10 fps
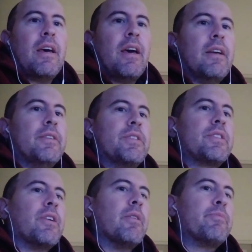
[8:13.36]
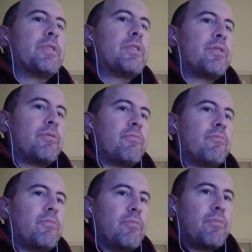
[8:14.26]
and stops
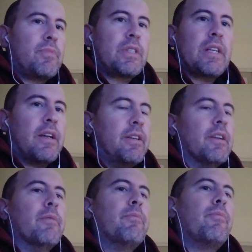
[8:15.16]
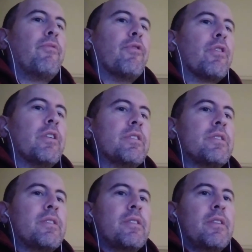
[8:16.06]
standing up for
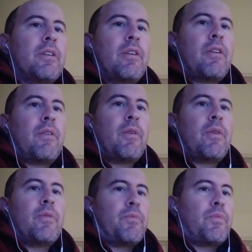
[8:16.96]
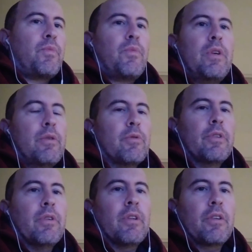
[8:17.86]
us, he will
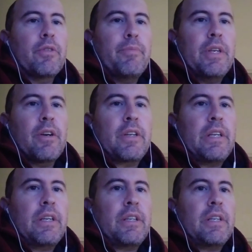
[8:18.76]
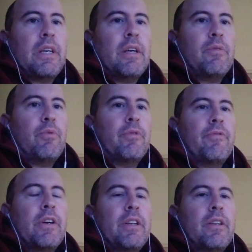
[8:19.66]
no longer be our king, and we'll
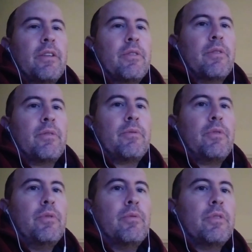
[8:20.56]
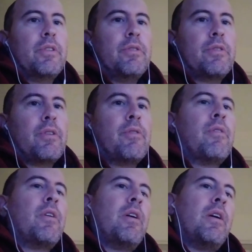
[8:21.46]
find another who will do so.
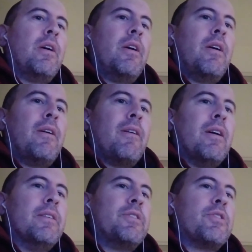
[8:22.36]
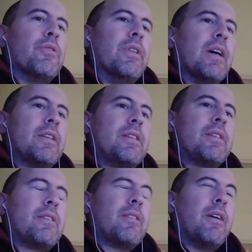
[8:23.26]
And so
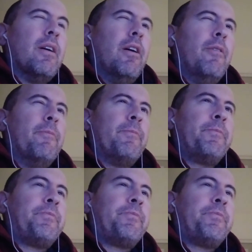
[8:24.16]
that's, I'm